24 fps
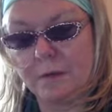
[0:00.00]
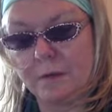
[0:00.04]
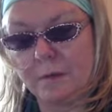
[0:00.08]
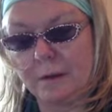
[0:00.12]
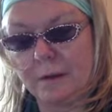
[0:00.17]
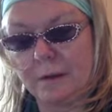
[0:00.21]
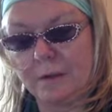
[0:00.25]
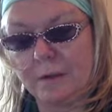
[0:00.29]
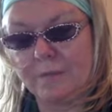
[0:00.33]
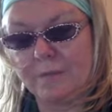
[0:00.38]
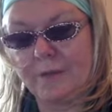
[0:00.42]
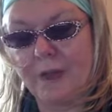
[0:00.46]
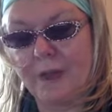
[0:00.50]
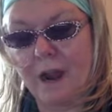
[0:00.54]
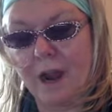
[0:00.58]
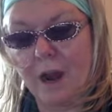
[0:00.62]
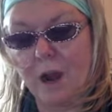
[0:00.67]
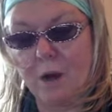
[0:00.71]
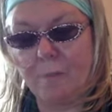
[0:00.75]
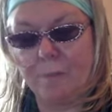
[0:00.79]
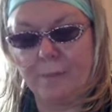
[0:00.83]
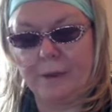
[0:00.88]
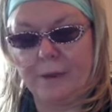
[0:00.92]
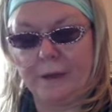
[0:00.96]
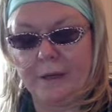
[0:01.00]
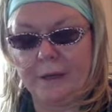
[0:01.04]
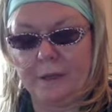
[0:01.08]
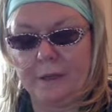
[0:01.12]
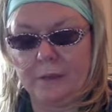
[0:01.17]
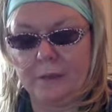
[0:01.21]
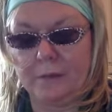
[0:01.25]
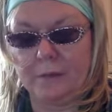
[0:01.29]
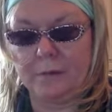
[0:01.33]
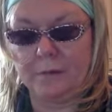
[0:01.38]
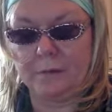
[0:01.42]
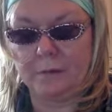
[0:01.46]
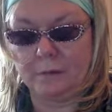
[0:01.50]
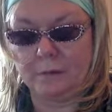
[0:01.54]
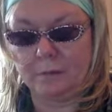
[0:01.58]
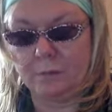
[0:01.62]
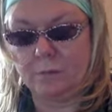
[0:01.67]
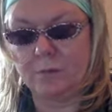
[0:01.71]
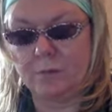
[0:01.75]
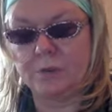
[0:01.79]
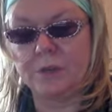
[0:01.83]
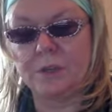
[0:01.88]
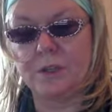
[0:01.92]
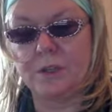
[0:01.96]
around the fire pit.
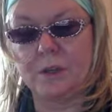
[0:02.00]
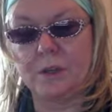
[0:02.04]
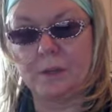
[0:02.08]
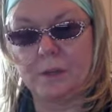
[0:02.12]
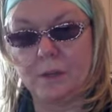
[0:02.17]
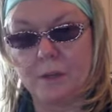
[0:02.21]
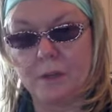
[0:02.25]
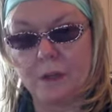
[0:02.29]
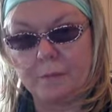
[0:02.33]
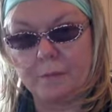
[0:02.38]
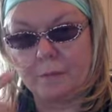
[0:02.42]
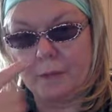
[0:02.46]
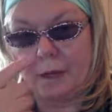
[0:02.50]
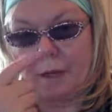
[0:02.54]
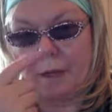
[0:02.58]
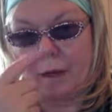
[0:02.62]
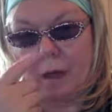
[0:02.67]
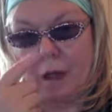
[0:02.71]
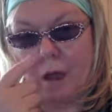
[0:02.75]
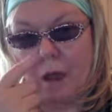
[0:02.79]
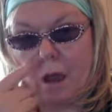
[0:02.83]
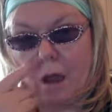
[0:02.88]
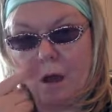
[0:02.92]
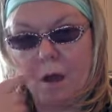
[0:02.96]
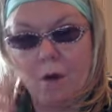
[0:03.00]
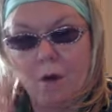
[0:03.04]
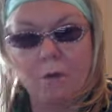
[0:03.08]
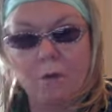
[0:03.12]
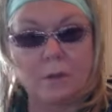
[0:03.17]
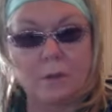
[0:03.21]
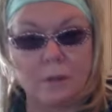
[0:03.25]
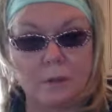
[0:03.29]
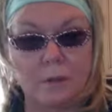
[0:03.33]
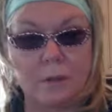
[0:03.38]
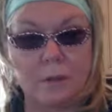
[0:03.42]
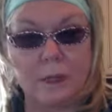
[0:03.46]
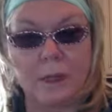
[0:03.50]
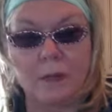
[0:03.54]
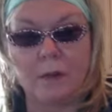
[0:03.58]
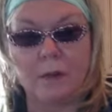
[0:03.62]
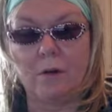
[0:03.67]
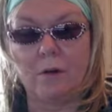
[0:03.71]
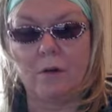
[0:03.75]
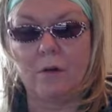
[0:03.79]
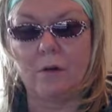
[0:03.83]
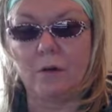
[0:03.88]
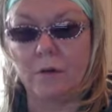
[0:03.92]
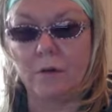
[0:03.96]
We was cooking up that hog that they
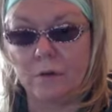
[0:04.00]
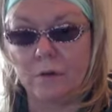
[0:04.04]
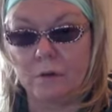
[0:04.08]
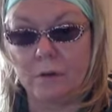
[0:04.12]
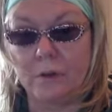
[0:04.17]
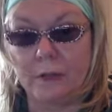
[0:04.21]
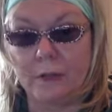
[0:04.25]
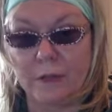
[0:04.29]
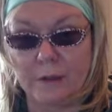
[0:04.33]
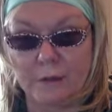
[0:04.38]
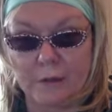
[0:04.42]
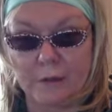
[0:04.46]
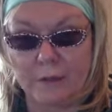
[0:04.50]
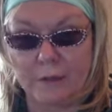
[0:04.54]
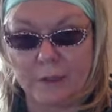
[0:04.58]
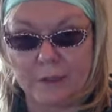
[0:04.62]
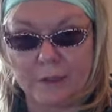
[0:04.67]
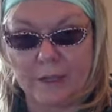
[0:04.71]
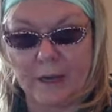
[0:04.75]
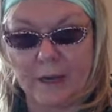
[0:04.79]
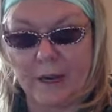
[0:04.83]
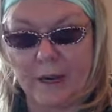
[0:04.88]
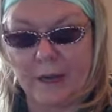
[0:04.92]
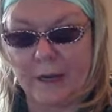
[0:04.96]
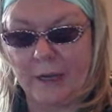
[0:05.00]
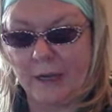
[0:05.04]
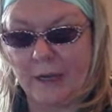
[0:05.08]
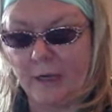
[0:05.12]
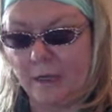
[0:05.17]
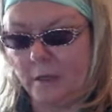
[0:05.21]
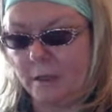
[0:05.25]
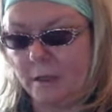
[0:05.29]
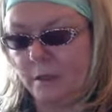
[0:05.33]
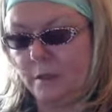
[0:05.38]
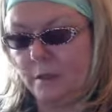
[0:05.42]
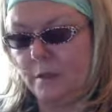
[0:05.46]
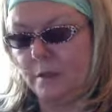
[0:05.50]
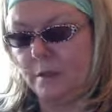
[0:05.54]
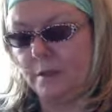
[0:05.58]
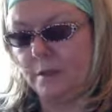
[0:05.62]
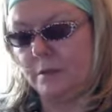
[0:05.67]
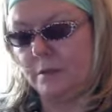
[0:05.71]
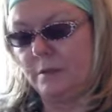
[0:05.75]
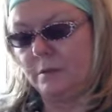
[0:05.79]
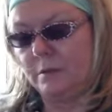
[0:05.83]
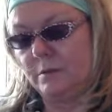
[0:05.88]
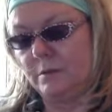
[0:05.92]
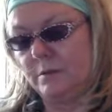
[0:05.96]
caught earlier in the day.
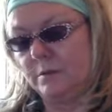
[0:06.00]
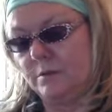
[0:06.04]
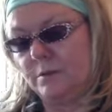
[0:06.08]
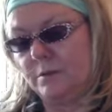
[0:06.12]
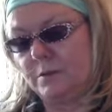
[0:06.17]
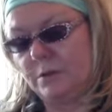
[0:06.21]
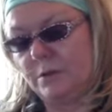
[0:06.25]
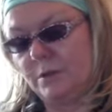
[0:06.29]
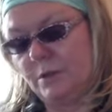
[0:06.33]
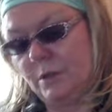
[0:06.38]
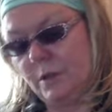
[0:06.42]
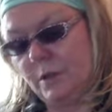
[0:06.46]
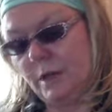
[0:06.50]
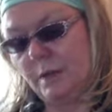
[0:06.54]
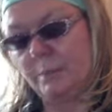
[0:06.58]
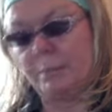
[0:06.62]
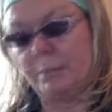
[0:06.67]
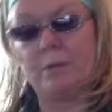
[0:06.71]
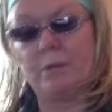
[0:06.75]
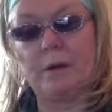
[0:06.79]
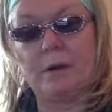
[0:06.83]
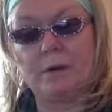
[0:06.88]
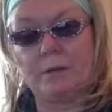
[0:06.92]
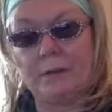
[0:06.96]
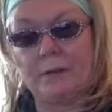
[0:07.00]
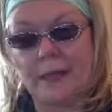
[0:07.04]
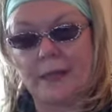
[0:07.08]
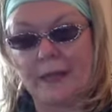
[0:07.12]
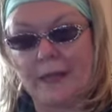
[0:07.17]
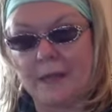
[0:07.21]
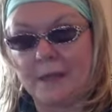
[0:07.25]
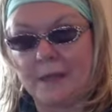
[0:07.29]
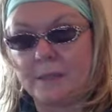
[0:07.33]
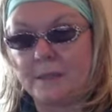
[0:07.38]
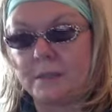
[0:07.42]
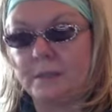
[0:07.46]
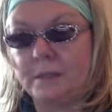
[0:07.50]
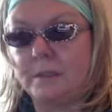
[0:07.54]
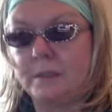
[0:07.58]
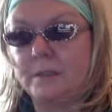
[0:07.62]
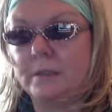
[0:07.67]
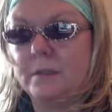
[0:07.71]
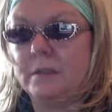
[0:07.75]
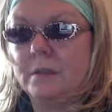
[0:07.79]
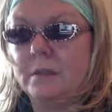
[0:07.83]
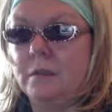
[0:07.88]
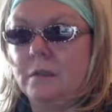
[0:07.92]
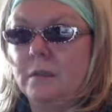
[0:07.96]
It was cooking up real nice,
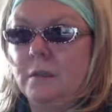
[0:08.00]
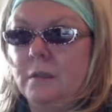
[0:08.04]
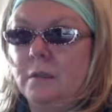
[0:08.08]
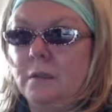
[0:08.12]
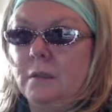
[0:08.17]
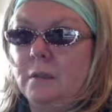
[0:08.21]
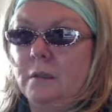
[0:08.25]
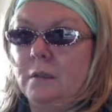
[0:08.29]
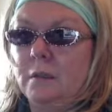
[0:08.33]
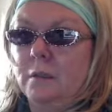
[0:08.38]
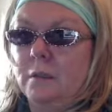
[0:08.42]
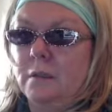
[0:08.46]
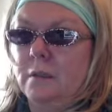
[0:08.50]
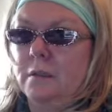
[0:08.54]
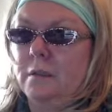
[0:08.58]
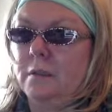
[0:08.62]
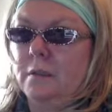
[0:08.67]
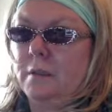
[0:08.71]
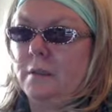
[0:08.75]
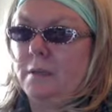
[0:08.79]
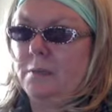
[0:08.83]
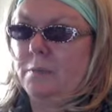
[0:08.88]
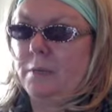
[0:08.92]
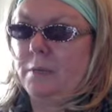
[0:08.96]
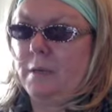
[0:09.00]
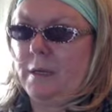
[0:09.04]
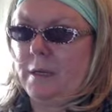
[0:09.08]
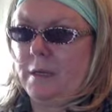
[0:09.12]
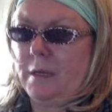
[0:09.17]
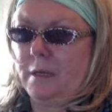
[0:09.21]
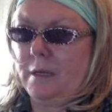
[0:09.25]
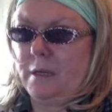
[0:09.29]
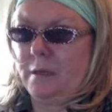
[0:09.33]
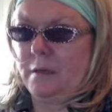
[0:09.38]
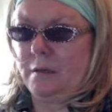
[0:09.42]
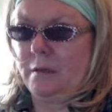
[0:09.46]
and then we